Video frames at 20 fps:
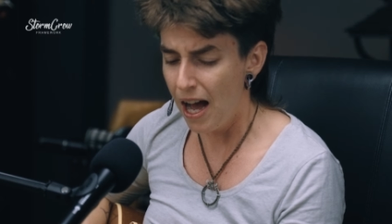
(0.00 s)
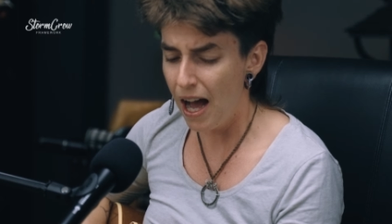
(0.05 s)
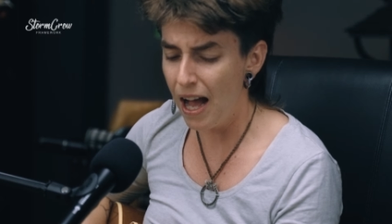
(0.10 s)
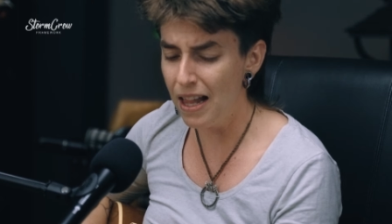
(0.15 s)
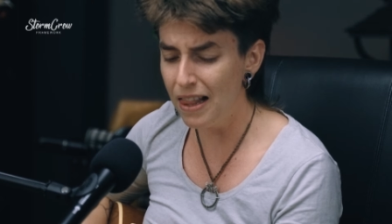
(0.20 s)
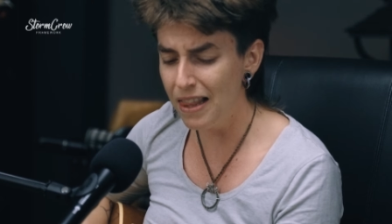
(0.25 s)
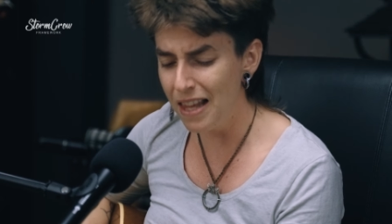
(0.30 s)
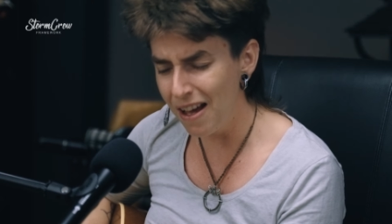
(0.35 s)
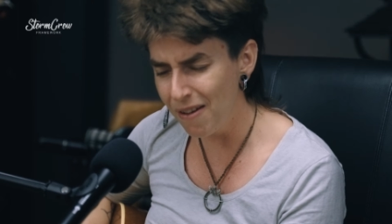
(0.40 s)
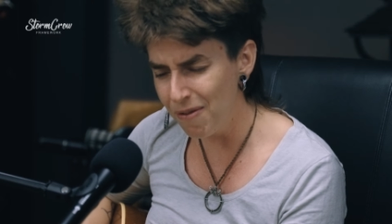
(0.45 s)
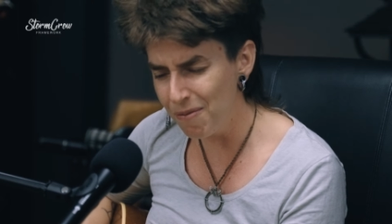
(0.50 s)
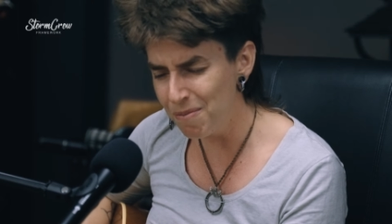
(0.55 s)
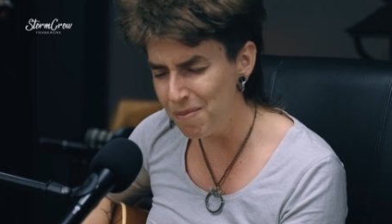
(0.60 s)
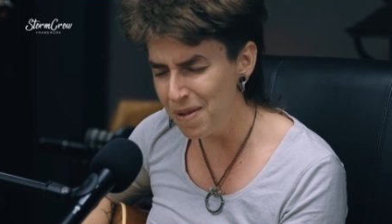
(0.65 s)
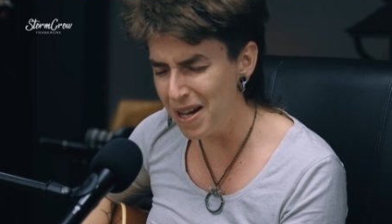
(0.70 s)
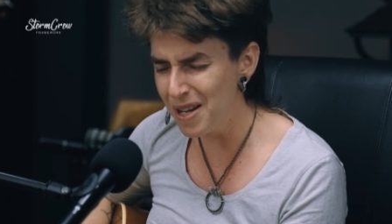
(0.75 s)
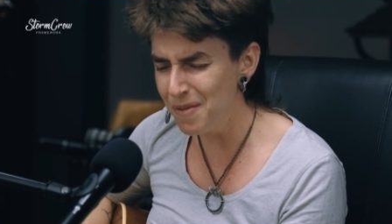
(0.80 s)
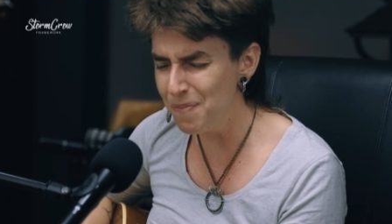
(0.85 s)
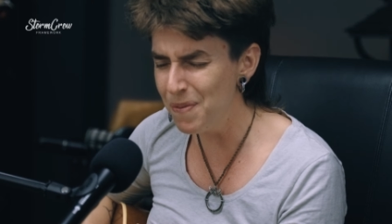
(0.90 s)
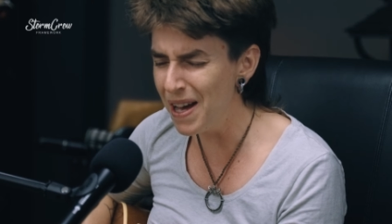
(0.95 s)
I left
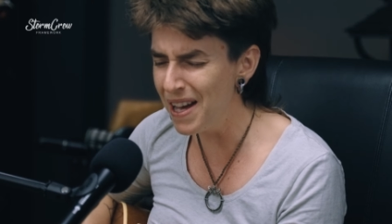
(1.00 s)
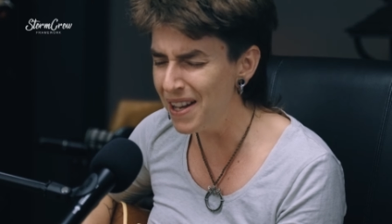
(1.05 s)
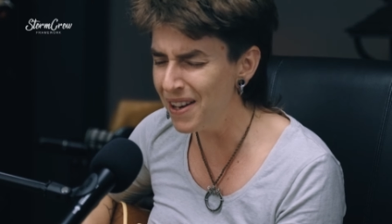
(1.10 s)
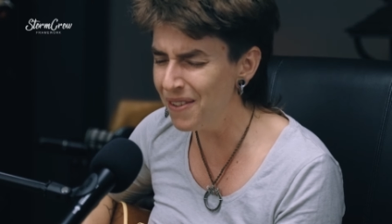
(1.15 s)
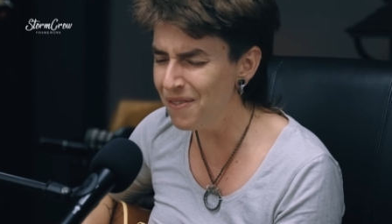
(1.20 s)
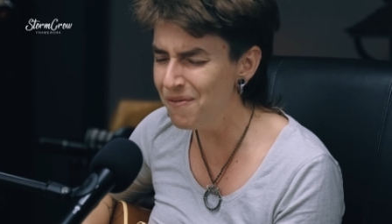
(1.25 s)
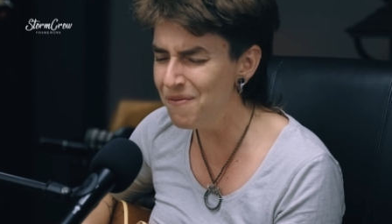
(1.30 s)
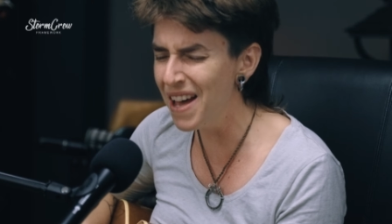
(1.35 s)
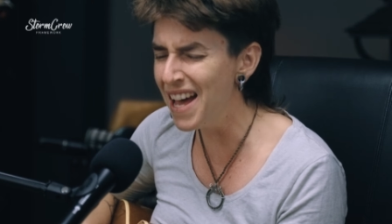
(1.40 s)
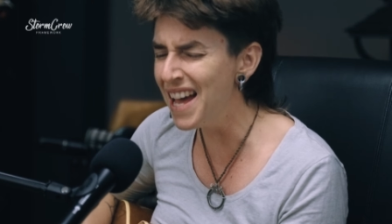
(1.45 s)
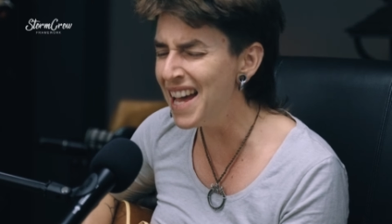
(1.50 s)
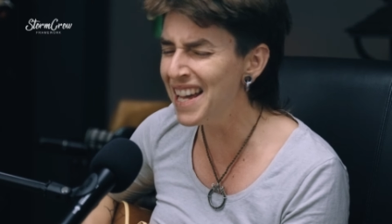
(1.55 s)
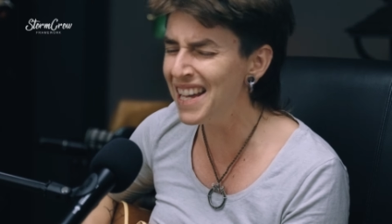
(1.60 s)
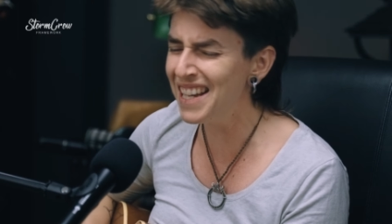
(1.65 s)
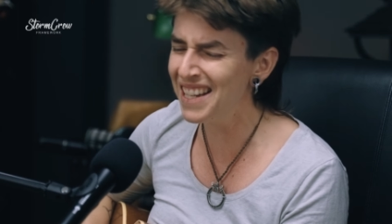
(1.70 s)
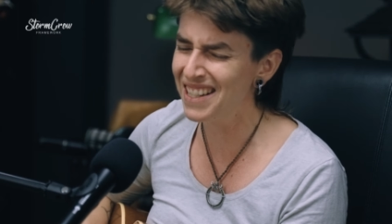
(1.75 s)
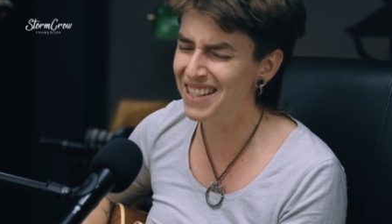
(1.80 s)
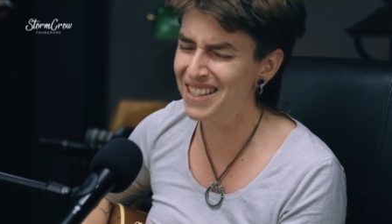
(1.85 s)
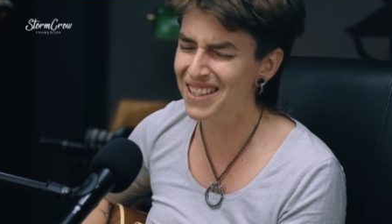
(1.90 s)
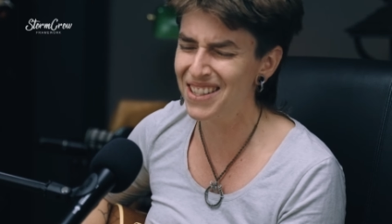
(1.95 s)
my bed
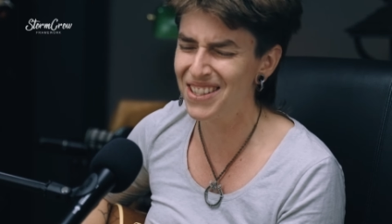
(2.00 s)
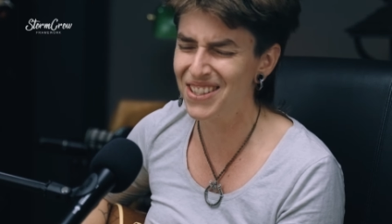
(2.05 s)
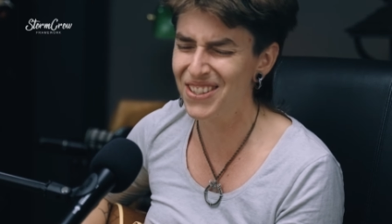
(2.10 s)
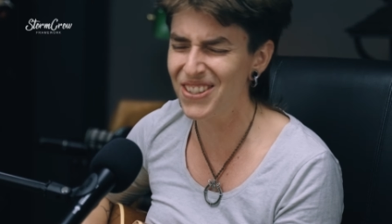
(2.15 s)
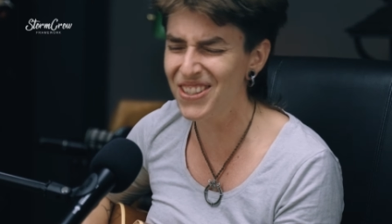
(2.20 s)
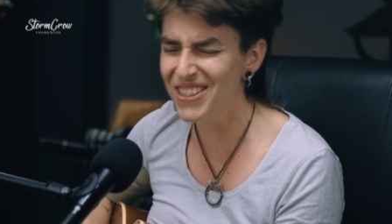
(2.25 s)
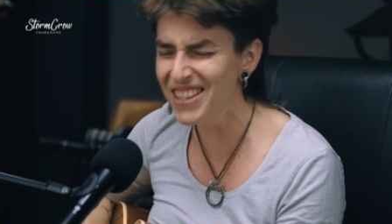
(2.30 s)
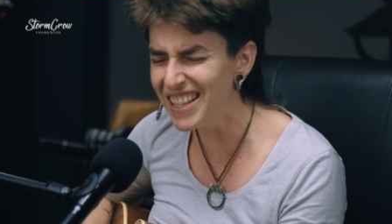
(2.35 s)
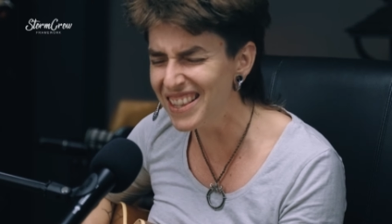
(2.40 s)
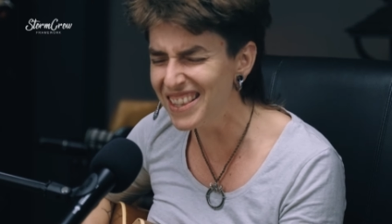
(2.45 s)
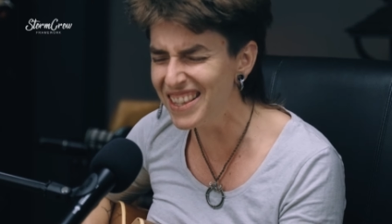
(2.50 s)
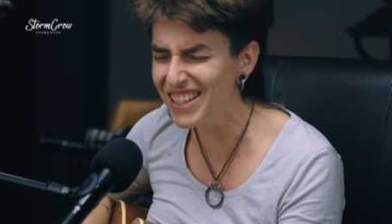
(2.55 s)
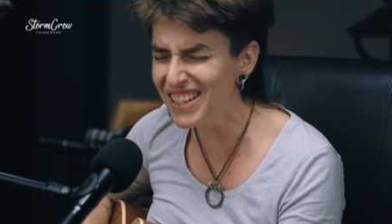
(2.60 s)
unmade so that